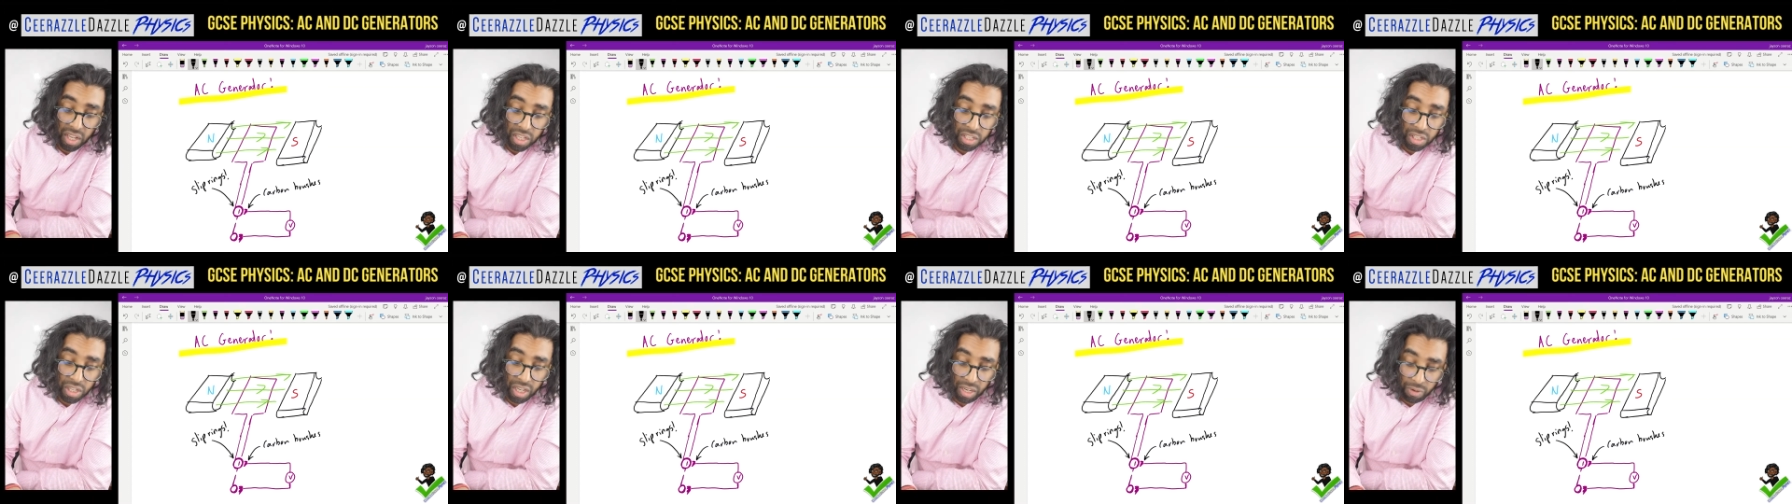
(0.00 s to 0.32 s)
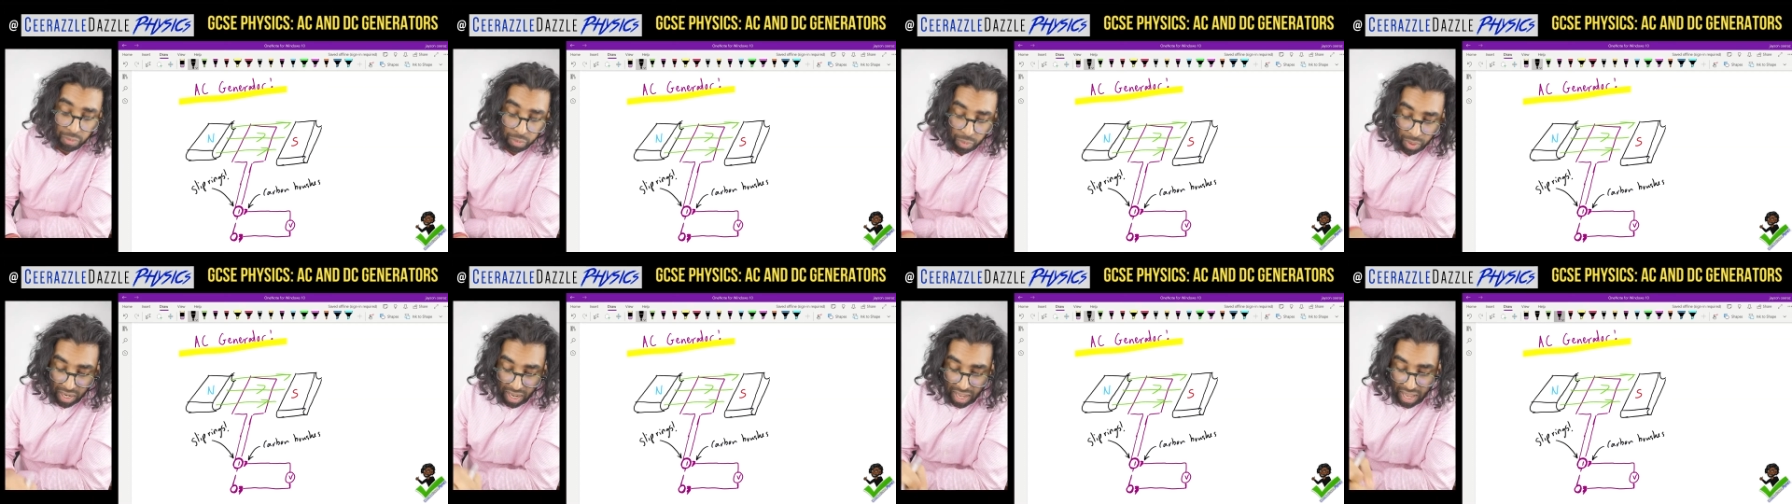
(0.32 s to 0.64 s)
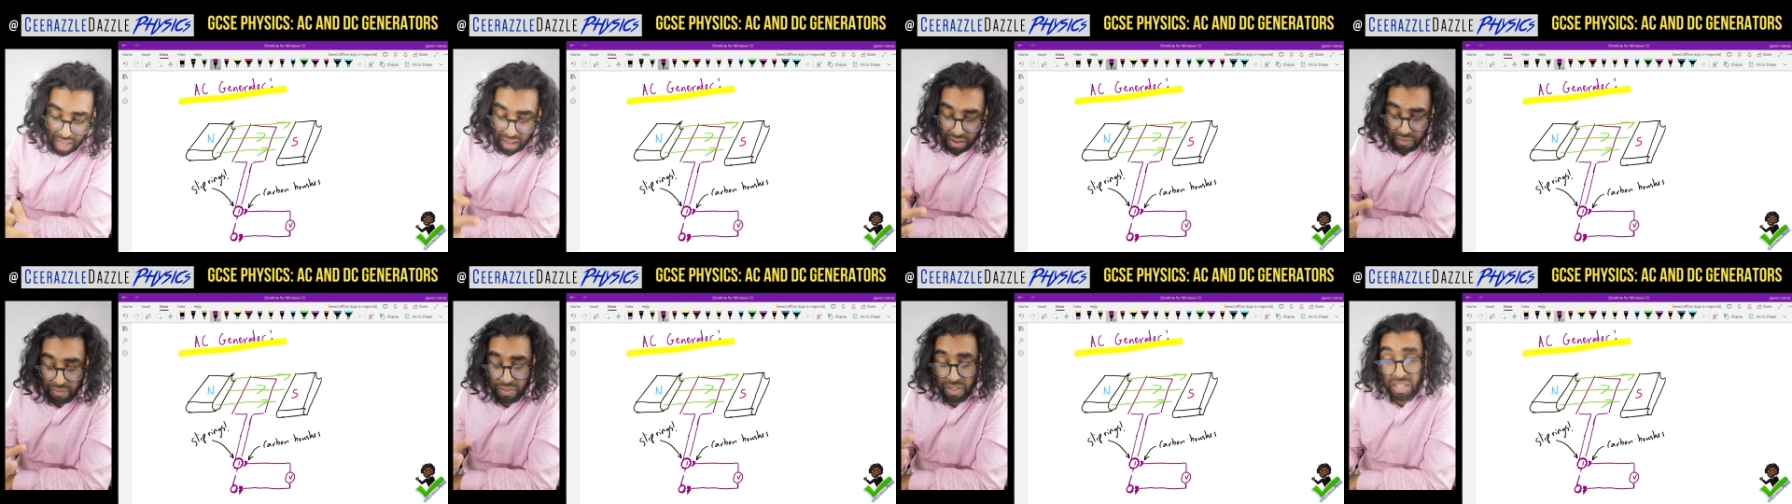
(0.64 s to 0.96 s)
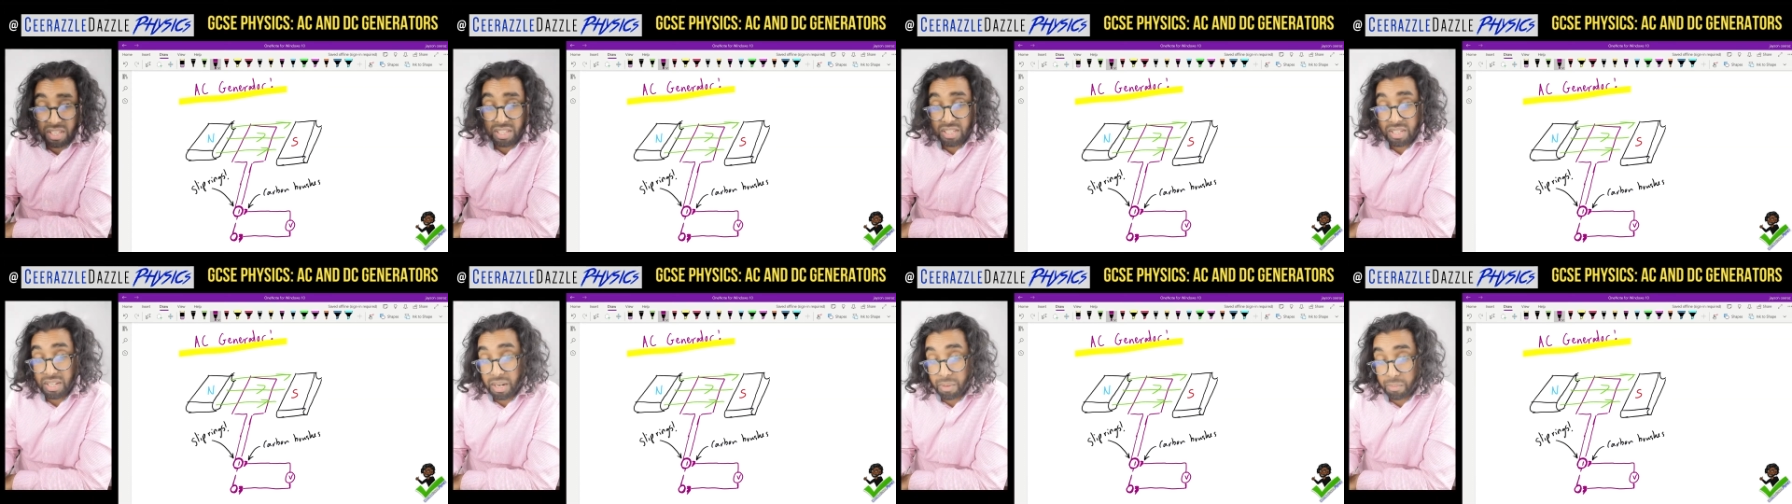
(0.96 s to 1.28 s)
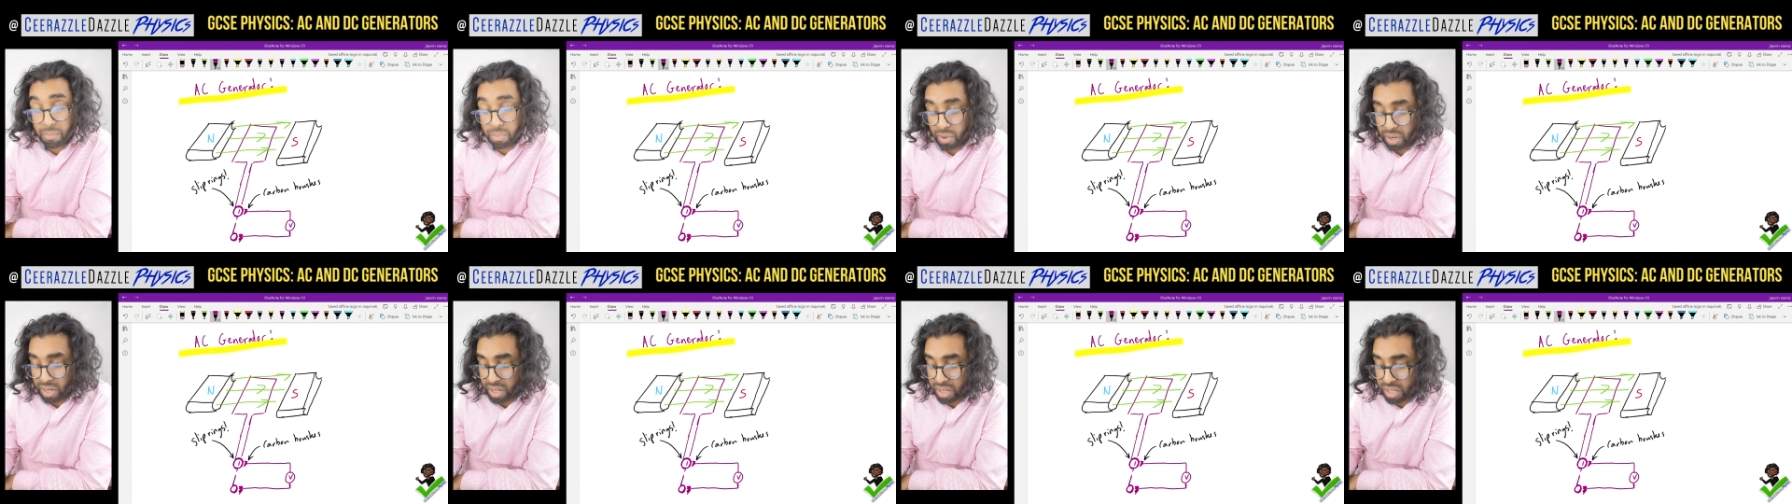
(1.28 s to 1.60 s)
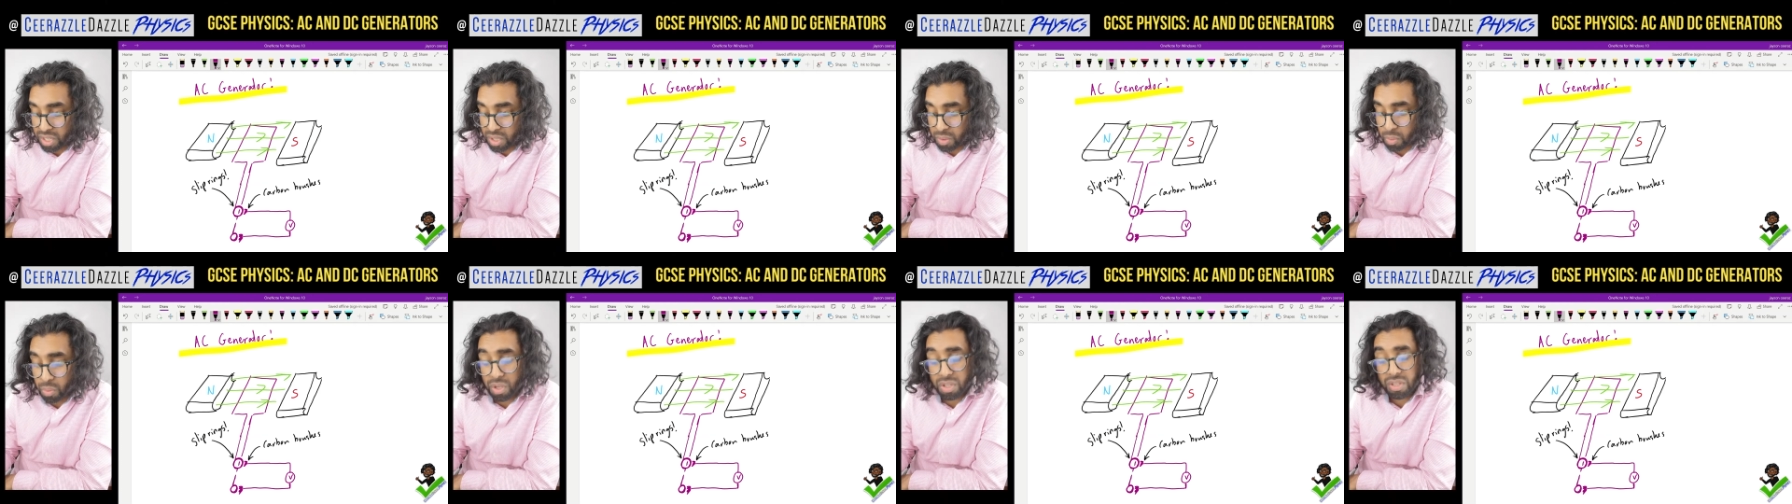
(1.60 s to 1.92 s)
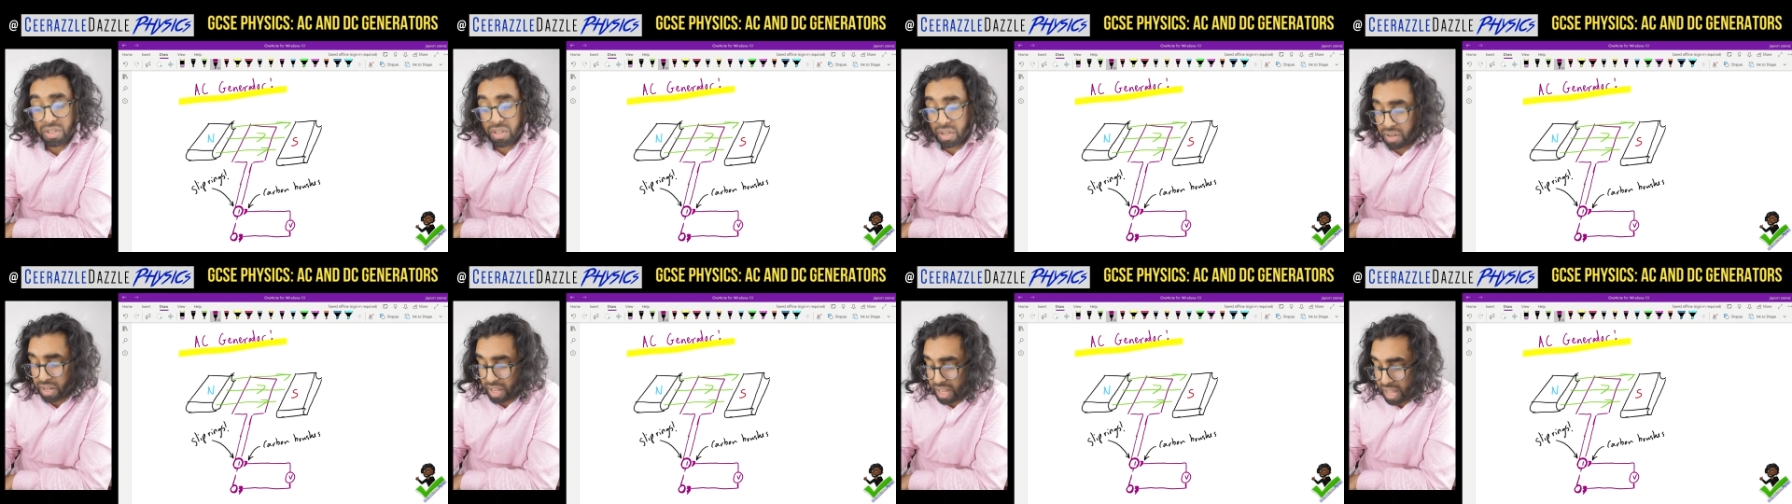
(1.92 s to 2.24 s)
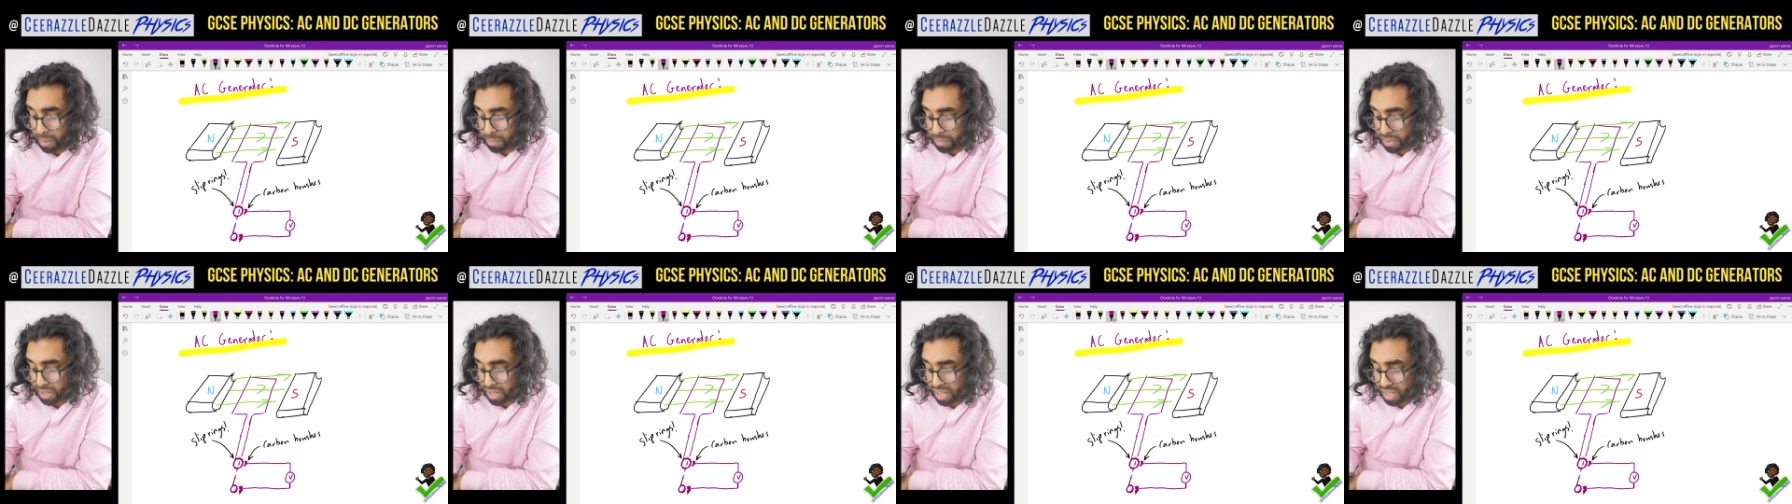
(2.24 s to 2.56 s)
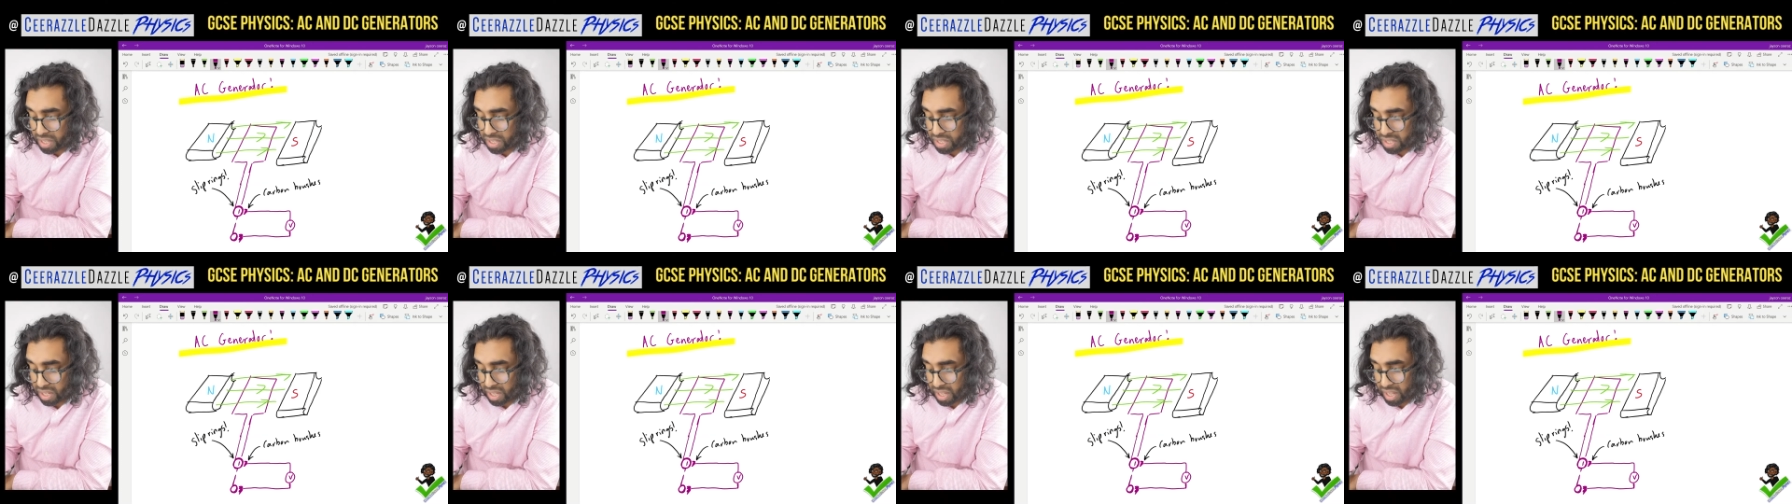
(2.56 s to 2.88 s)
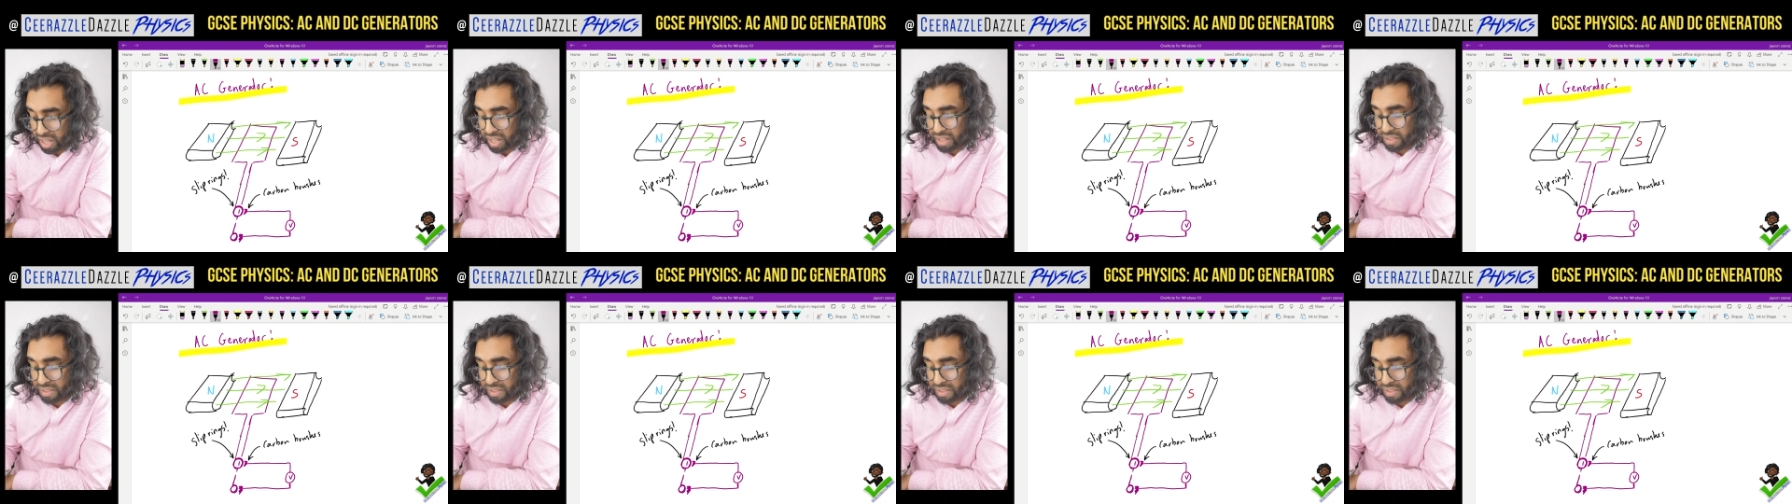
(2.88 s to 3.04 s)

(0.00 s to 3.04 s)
So if we have the slip rings, what's going to happen is